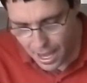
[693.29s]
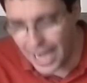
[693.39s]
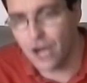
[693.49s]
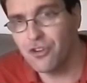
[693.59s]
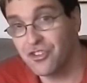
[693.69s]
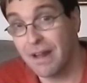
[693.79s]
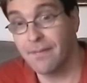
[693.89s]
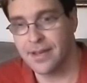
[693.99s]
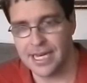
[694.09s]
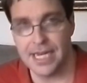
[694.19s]
I
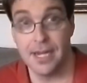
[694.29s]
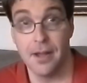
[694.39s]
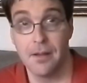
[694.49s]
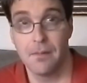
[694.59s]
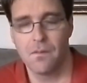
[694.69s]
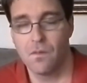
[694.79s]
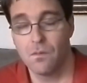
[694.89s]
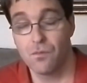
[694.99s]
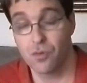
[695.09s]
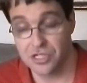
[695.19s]
understand the need
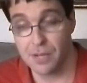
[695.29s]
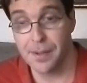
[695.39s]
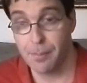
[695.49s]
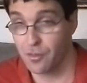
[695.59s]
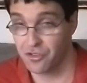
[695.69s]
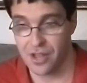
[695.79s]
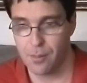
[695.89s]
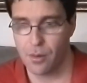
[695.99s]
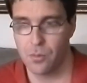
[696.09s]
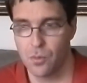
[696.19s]
for some people to say,
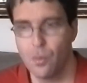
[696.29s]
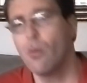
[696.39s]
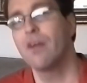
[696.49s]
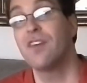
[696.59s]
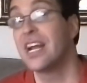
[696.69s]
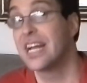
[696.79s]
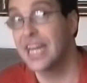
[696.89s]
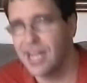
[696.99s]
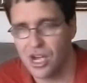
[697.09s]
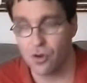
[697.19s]
well, we want to find a
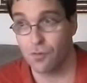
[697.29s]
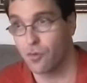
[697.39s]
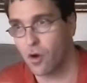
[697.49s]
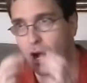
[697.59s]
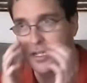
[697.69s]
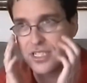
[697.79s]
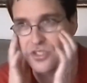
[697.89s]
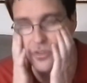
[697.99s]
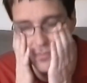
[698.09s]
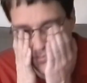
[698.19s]
cure for autism.